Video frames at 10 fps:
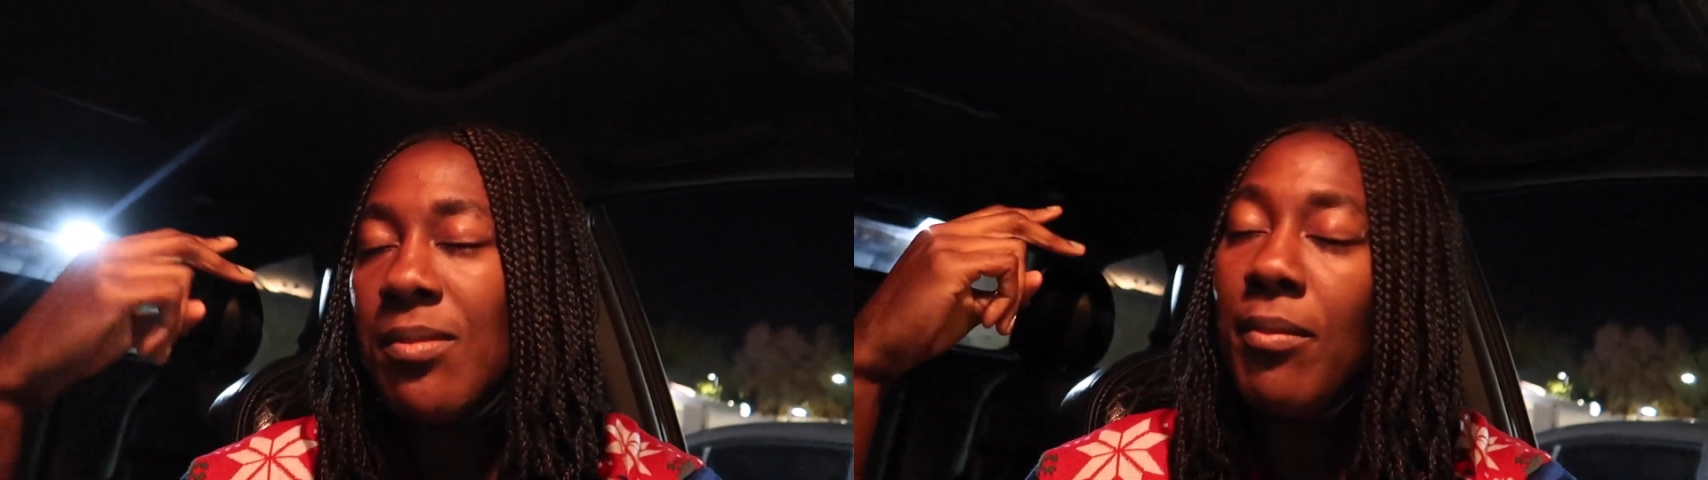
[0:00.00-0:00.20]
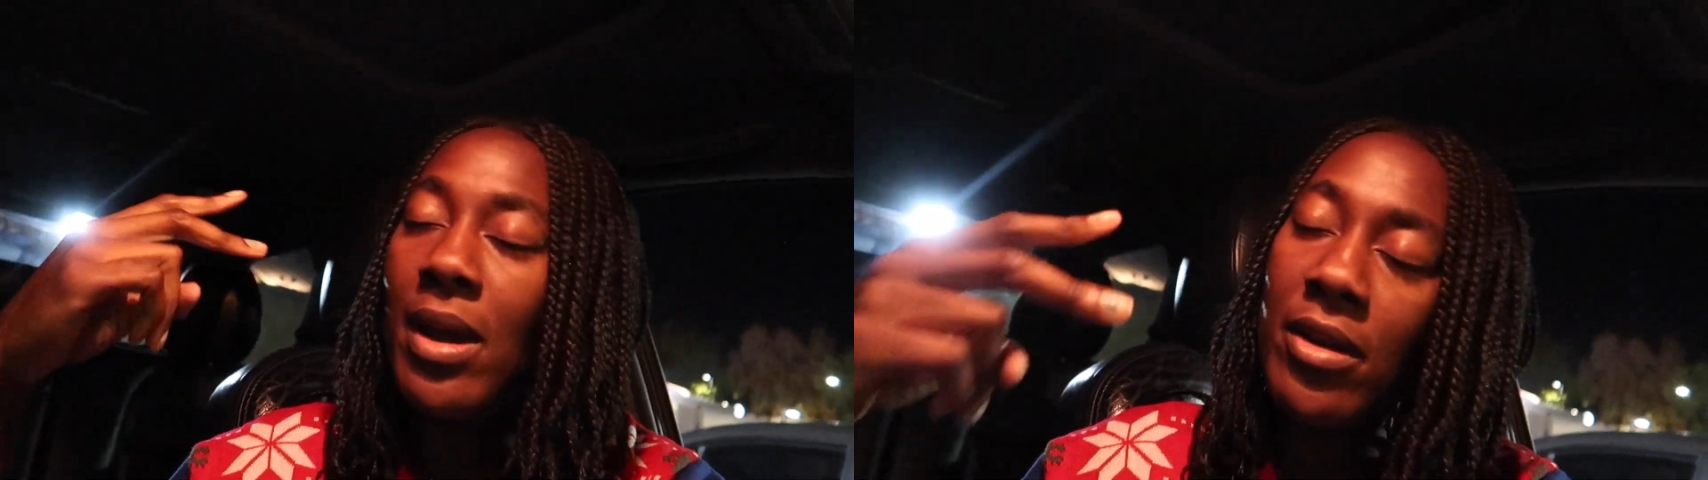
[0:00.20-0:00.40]

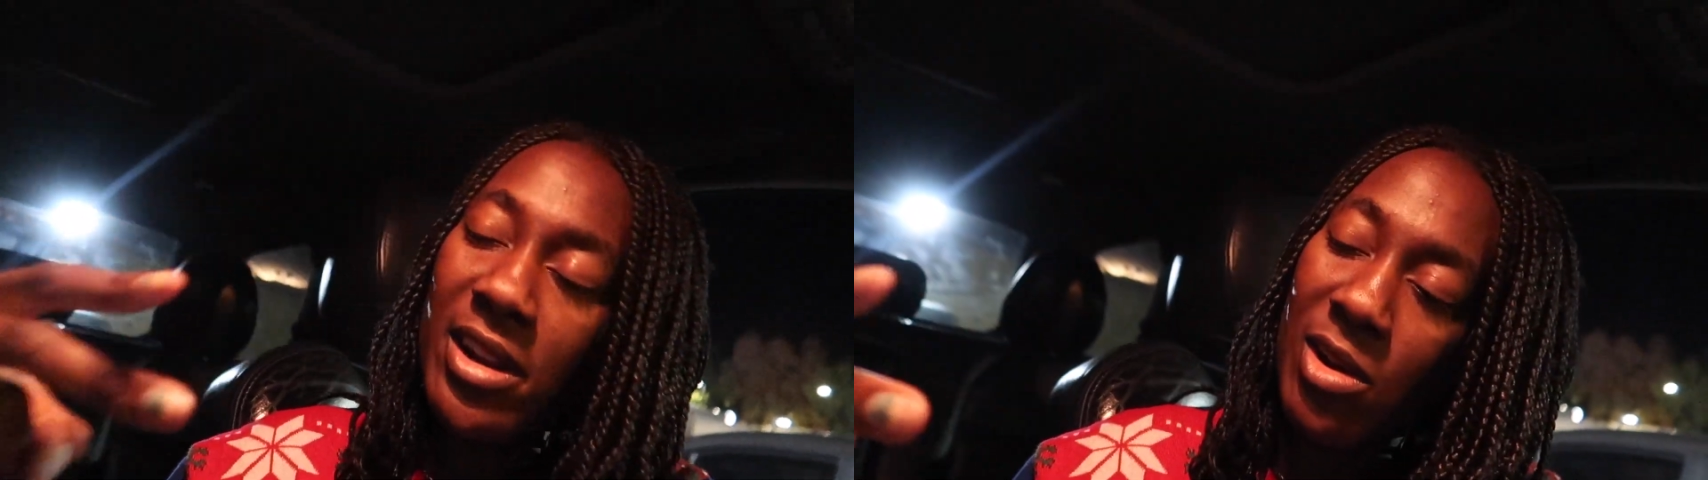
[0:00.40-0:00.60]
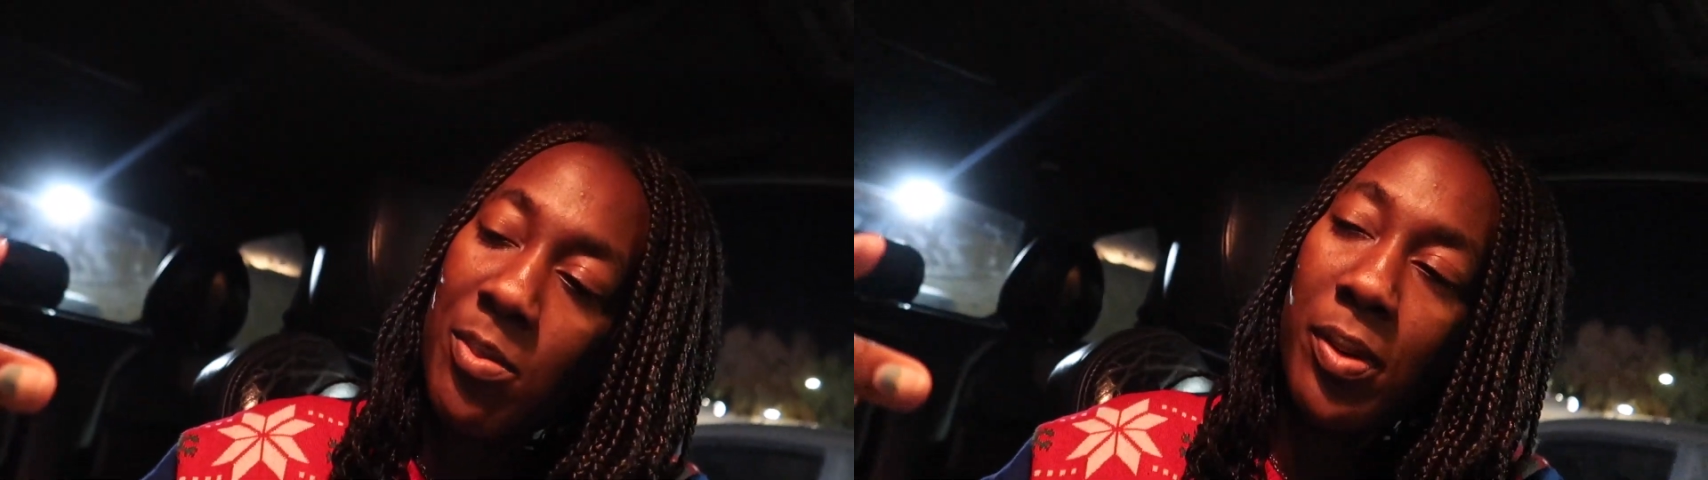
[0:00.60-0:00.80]

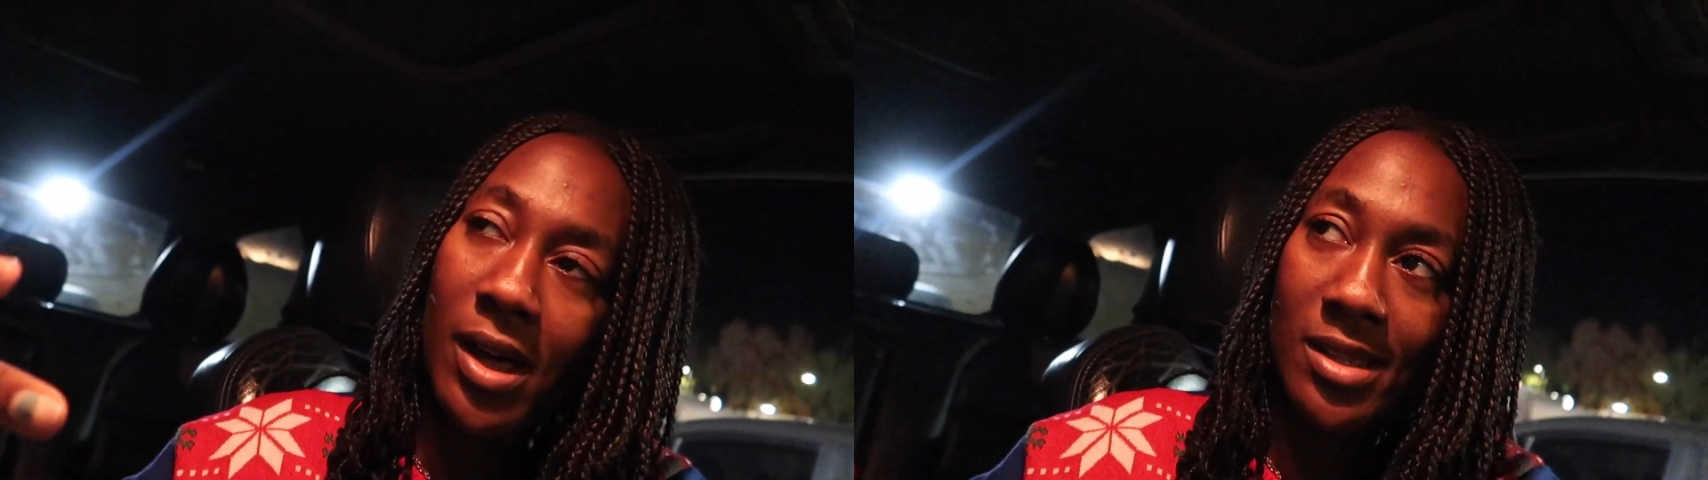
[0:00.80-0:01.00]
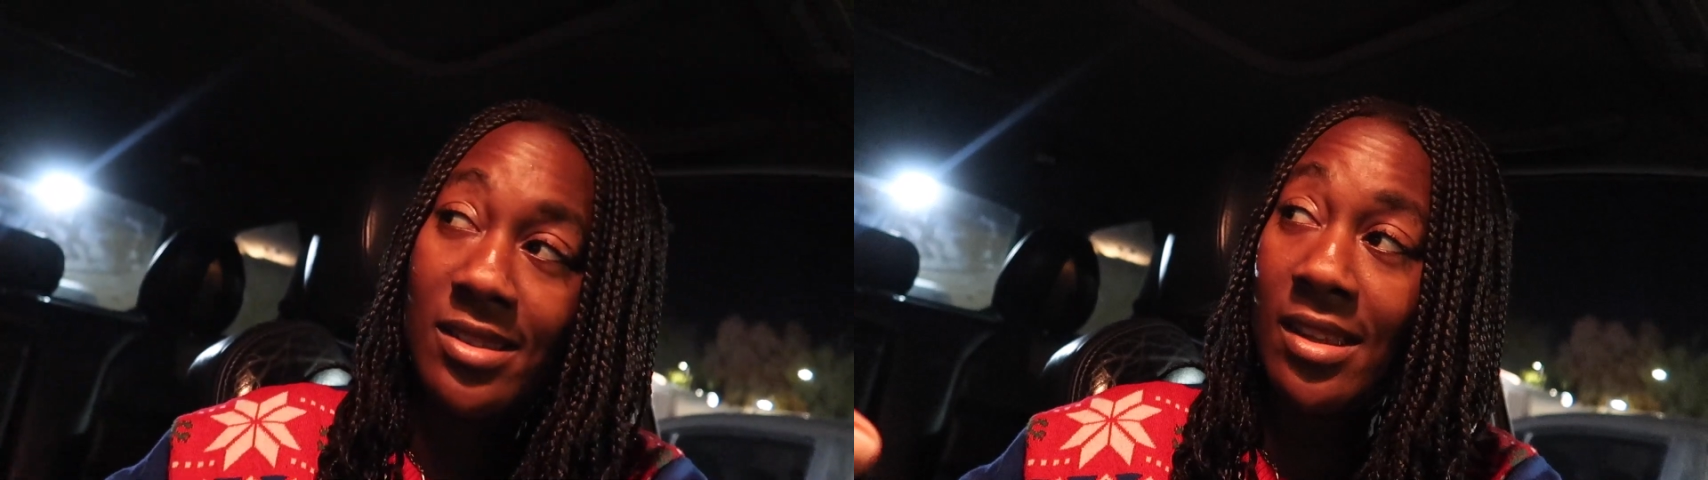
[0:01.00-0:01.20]
marinara
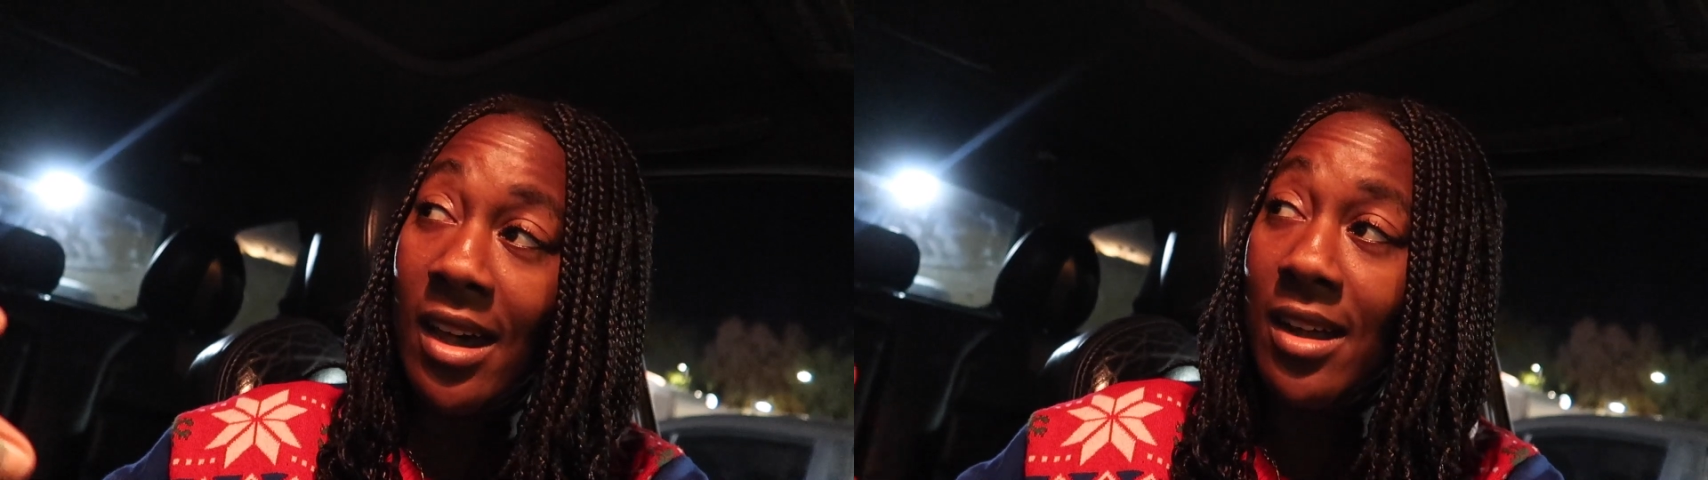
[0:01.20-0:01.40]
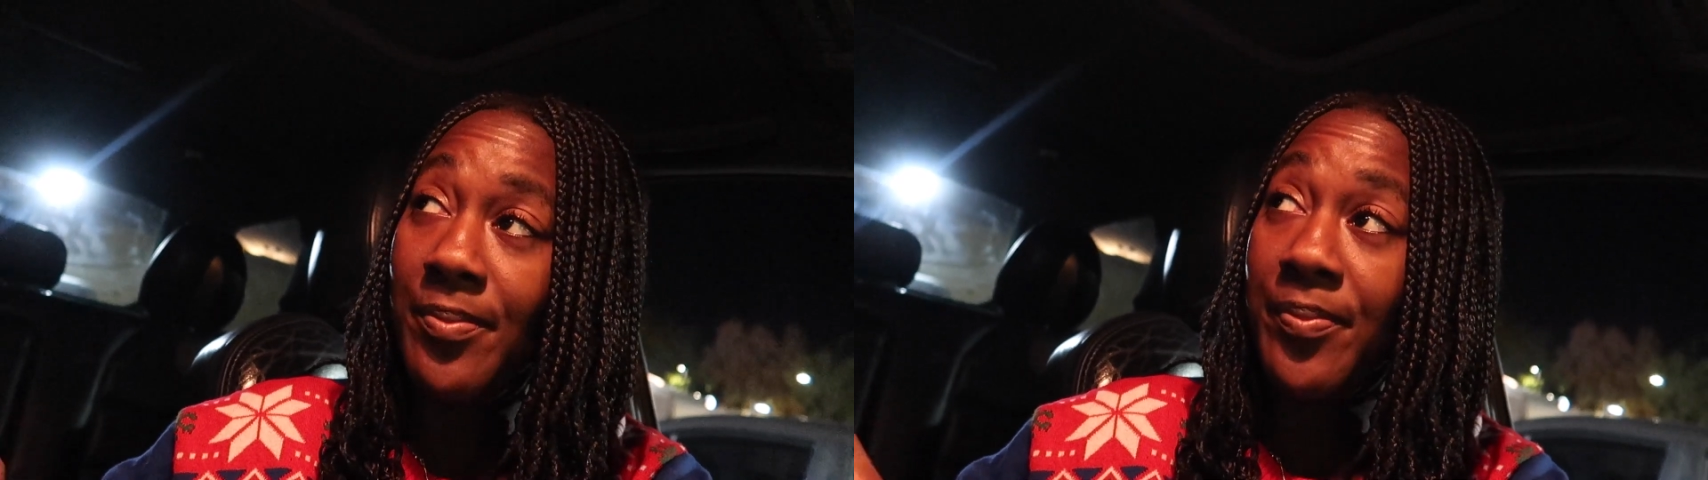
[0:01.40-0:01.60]

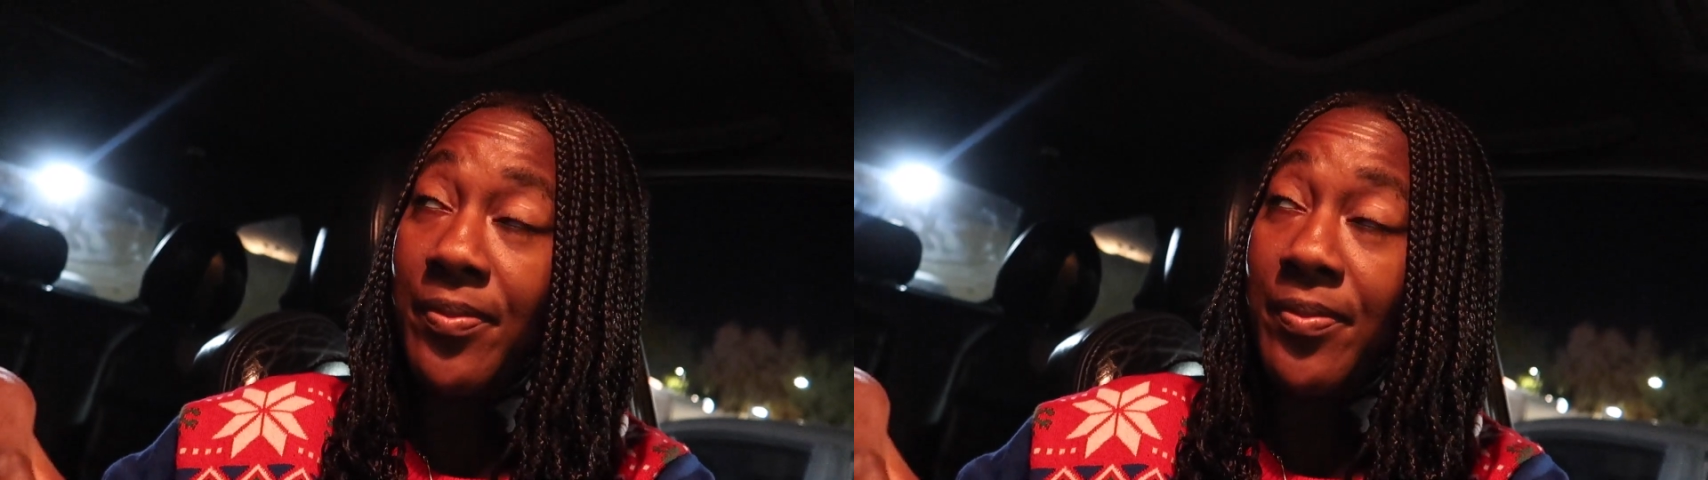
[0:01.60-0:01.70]
pasta,